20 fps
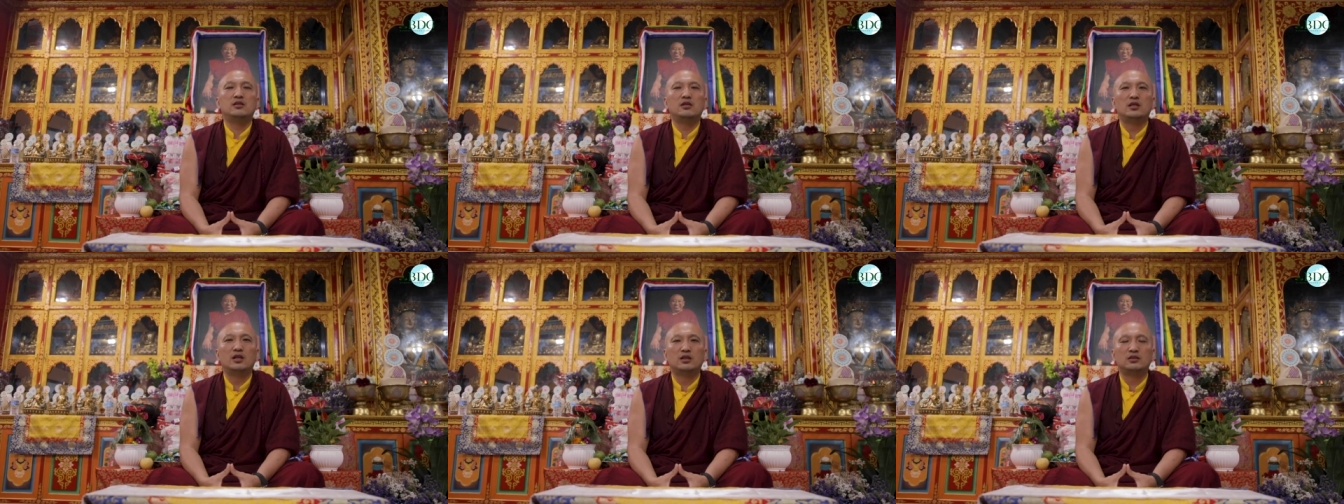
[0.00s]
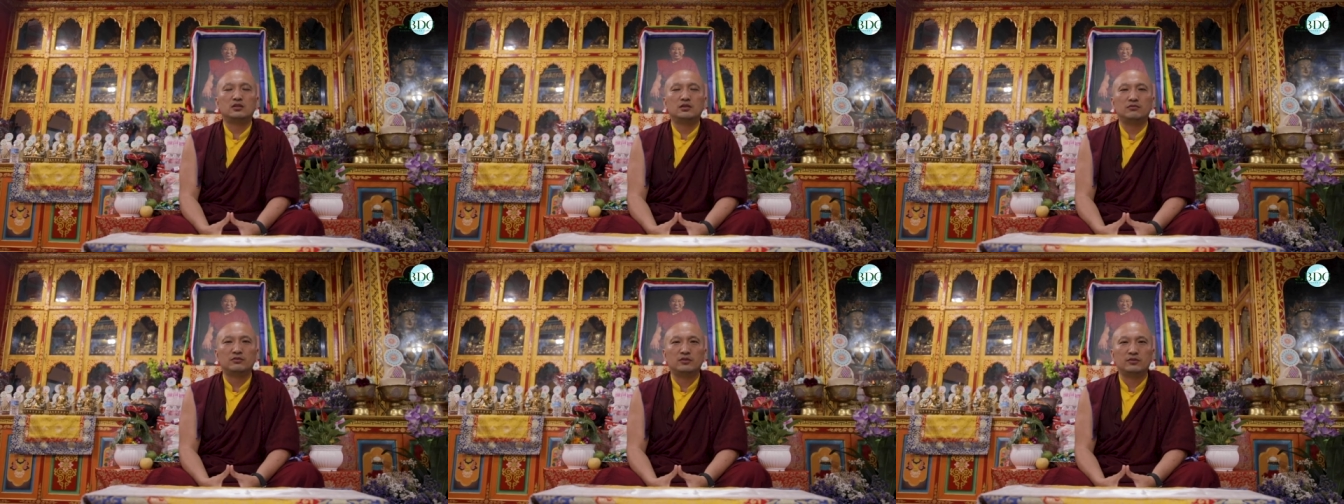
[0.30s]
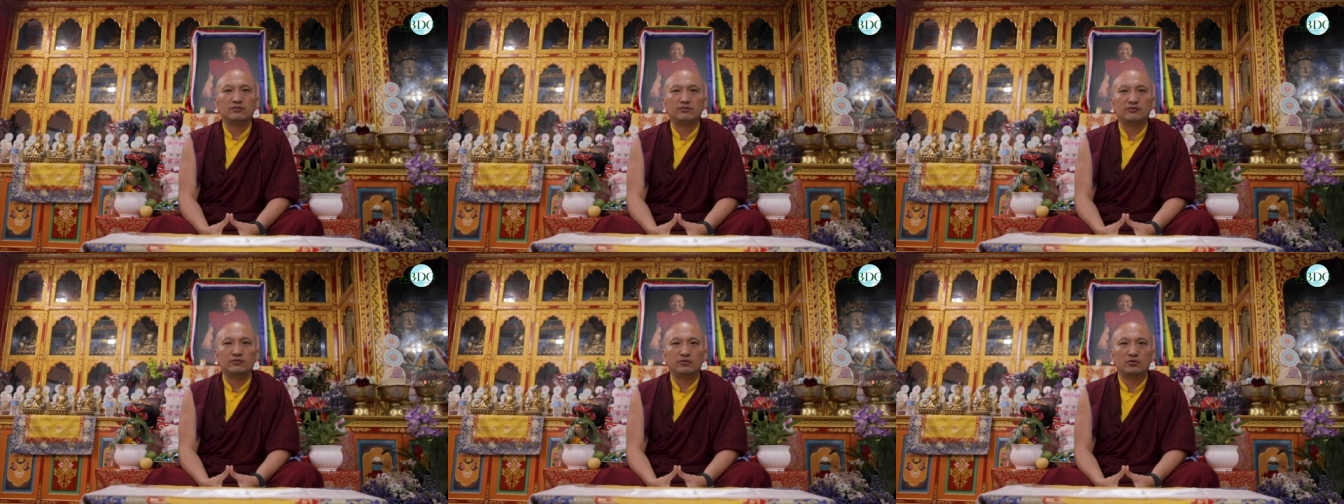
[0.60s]
And
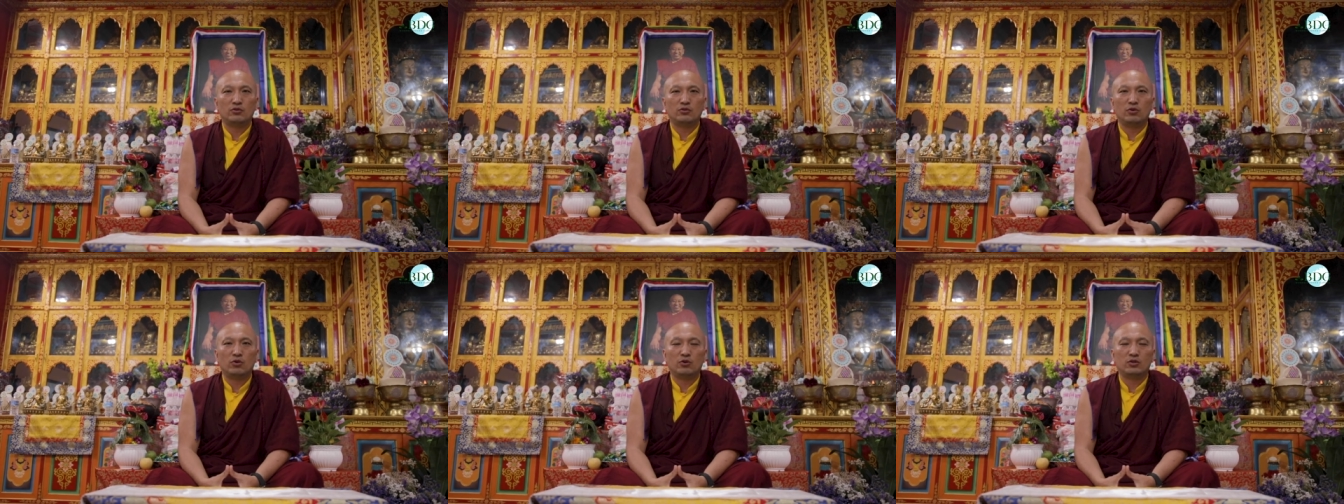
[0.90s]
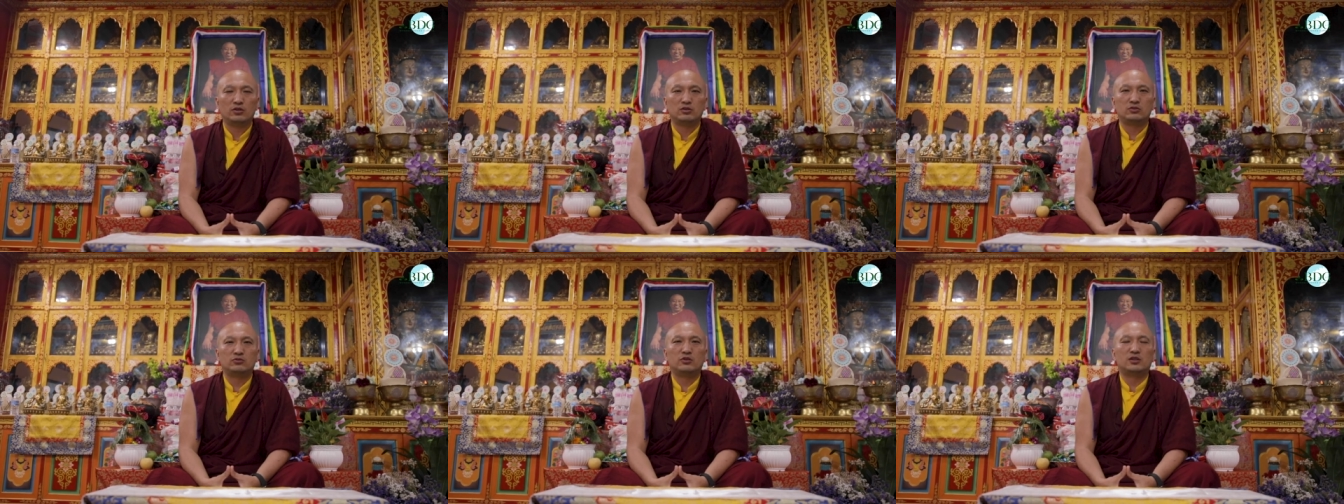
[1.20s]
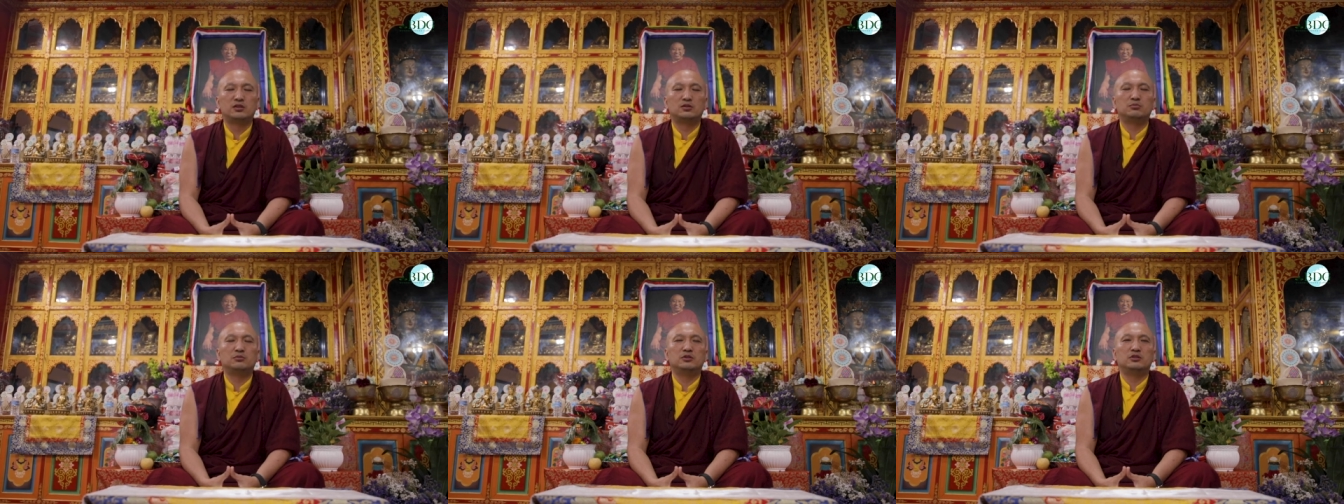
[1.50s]
even for oral
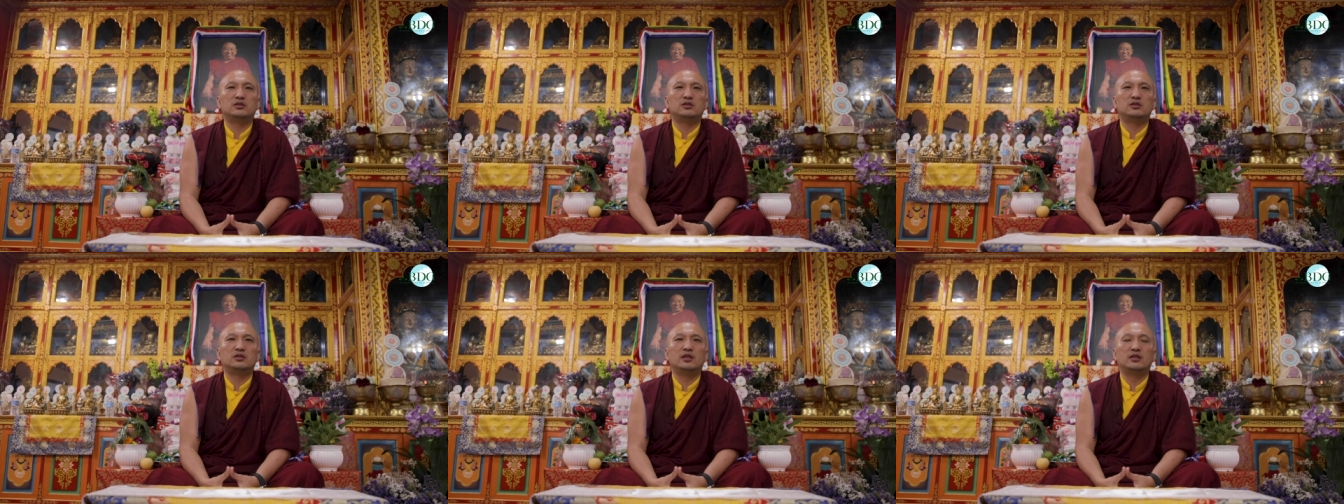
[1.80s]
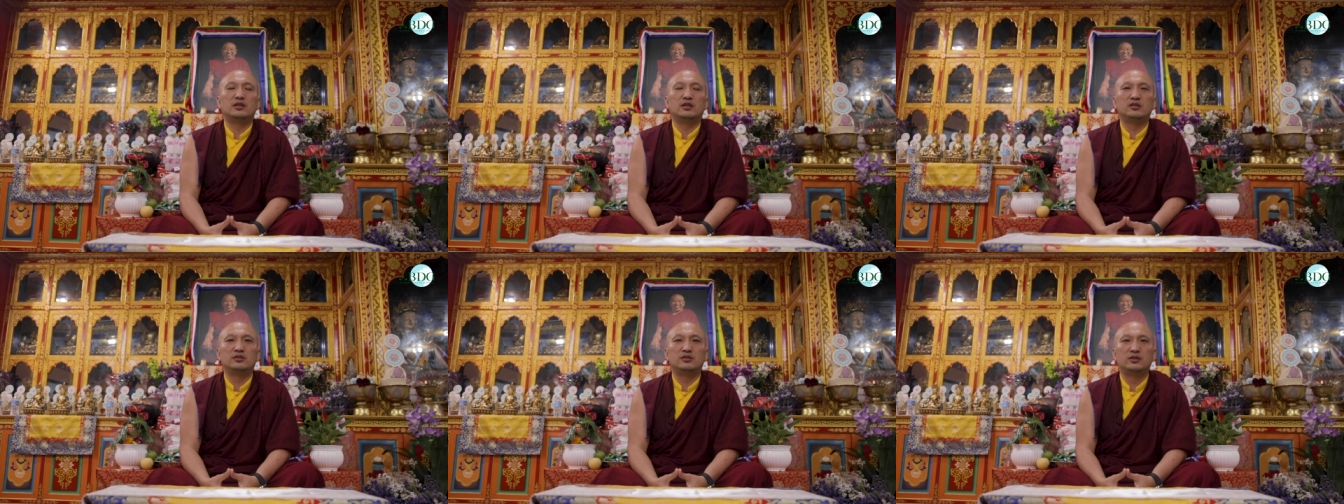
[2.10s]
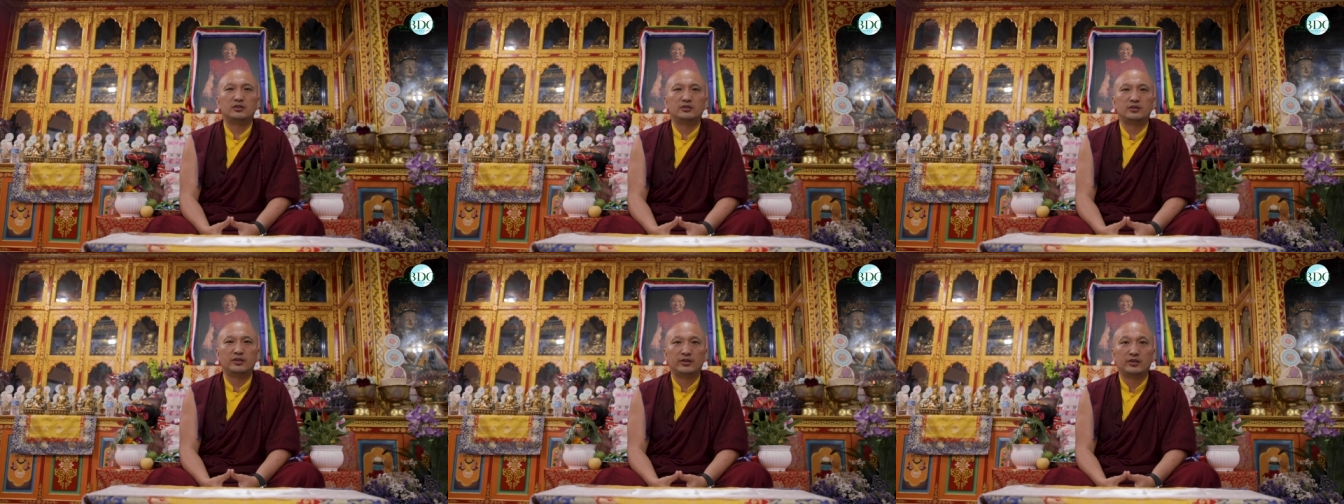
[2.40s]
transmission, again
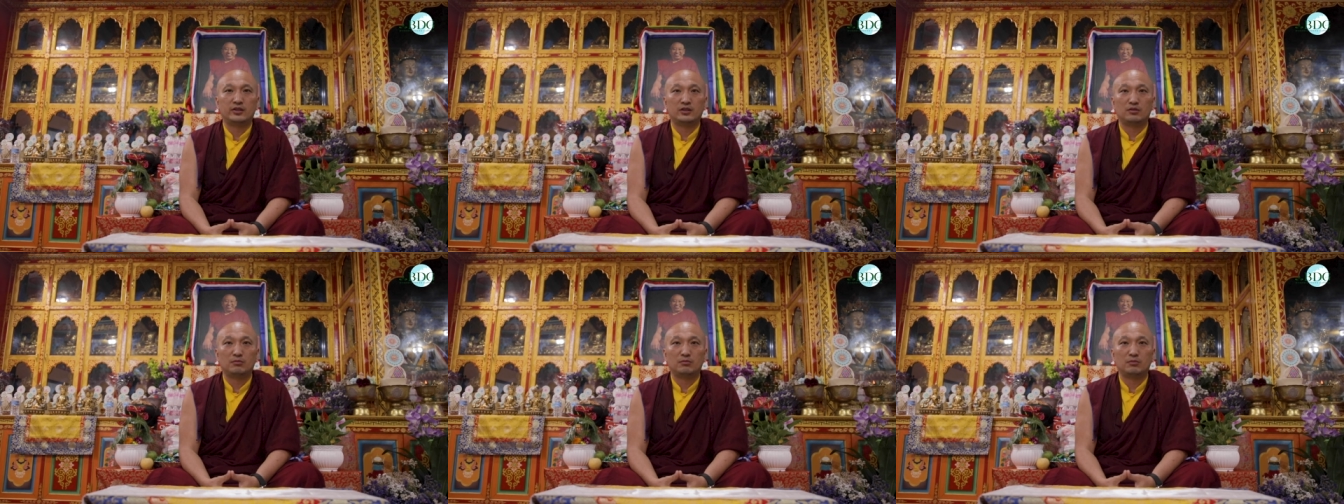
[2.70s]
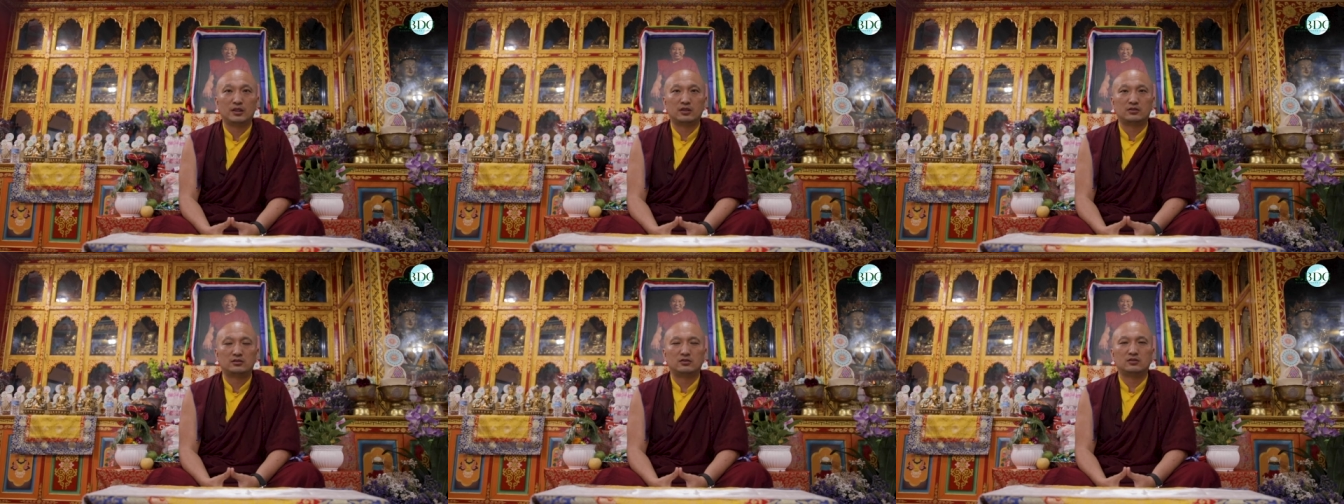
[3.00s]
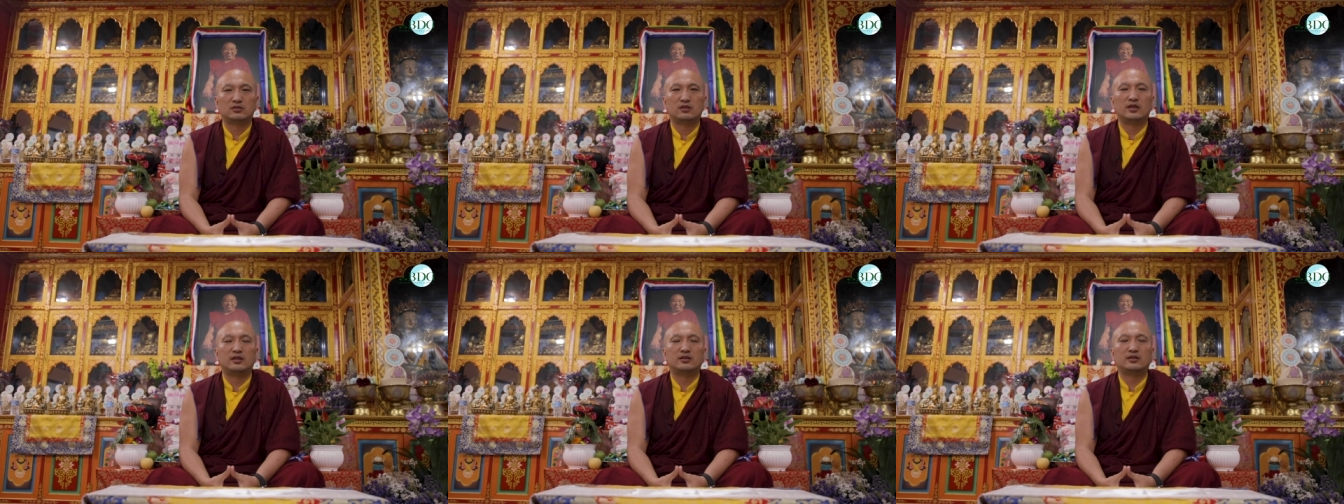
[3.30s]
there's another
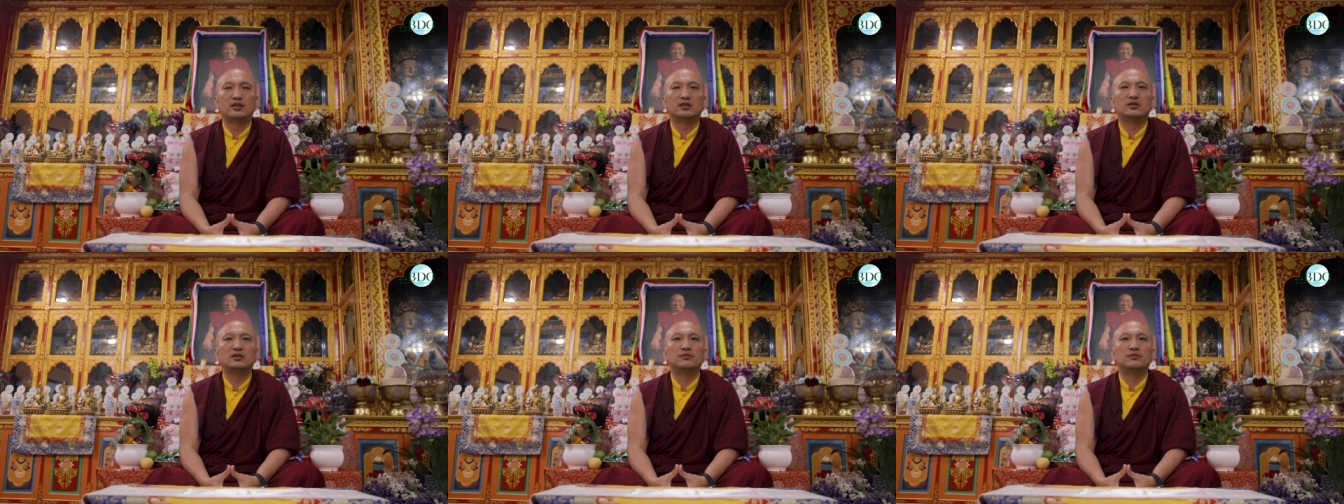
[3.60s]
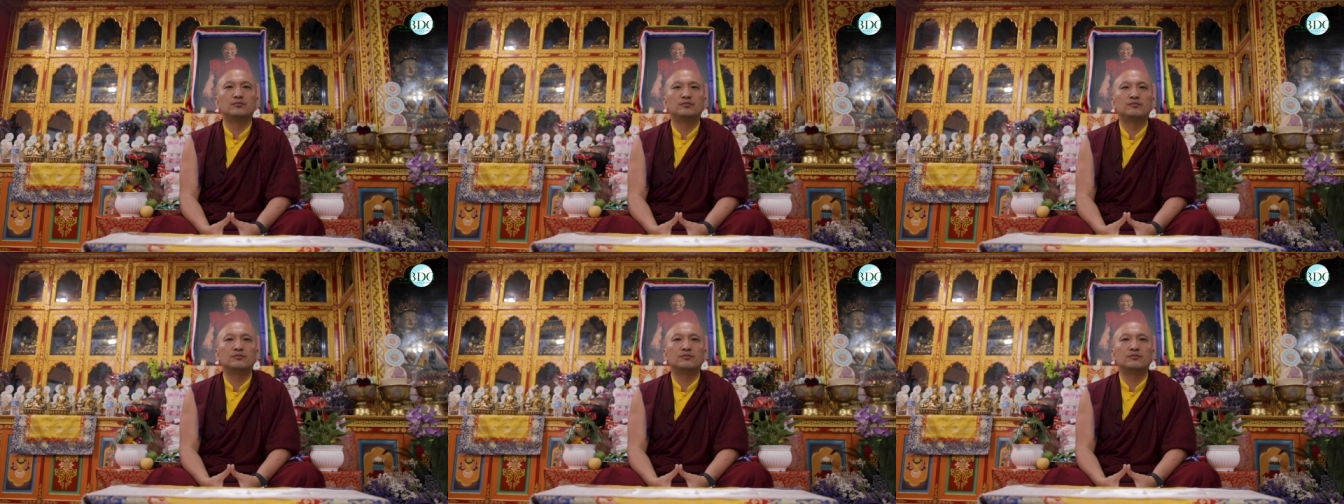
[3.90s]
masters like that.